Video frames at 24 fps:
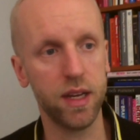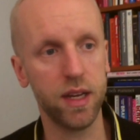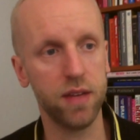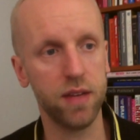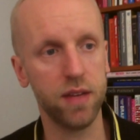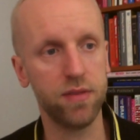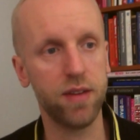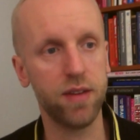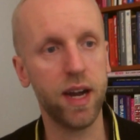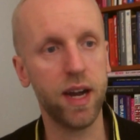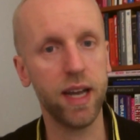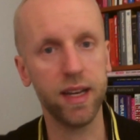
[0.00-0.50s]

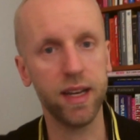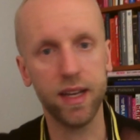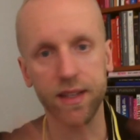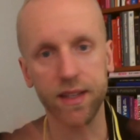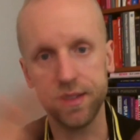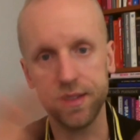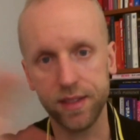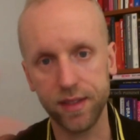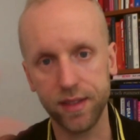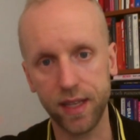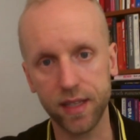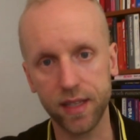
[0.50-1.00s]

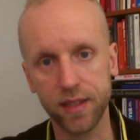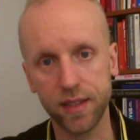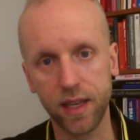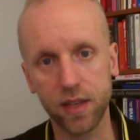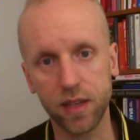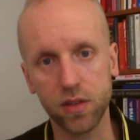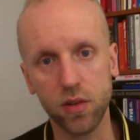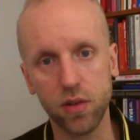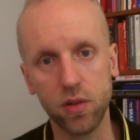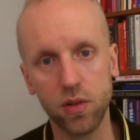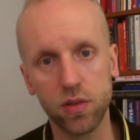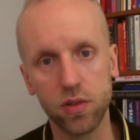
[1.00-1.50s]
finance and these
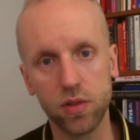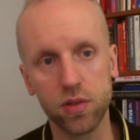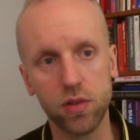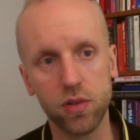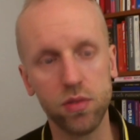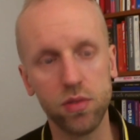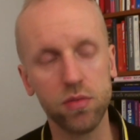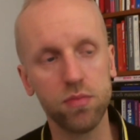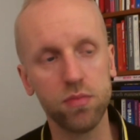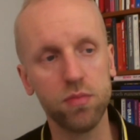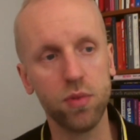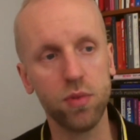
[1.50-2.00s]
things, also
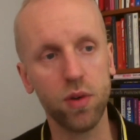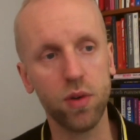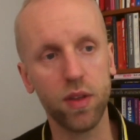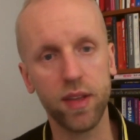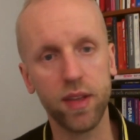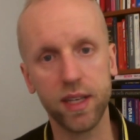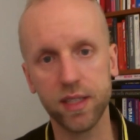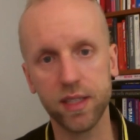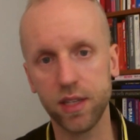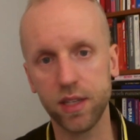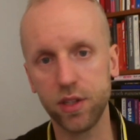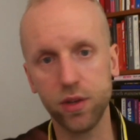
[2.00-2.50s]
more
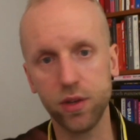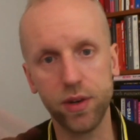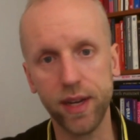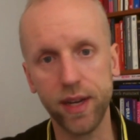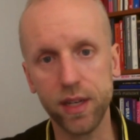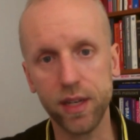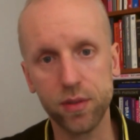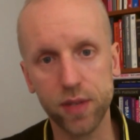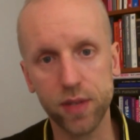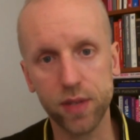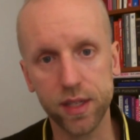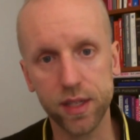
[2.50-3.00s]
things that you're
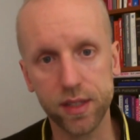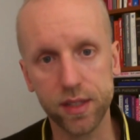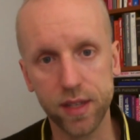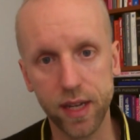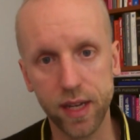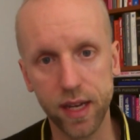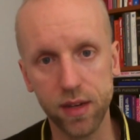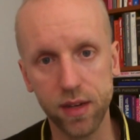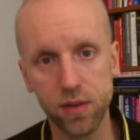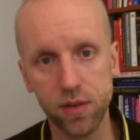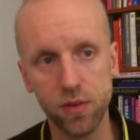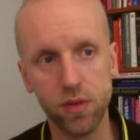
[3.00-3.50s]
interested
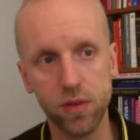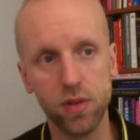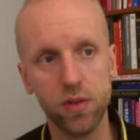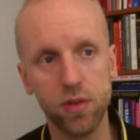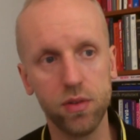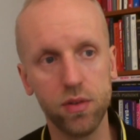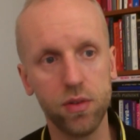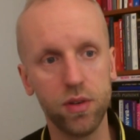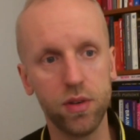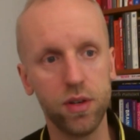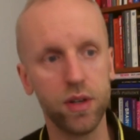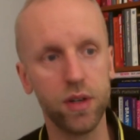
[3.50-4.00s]
in,
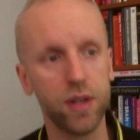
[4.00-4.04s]
or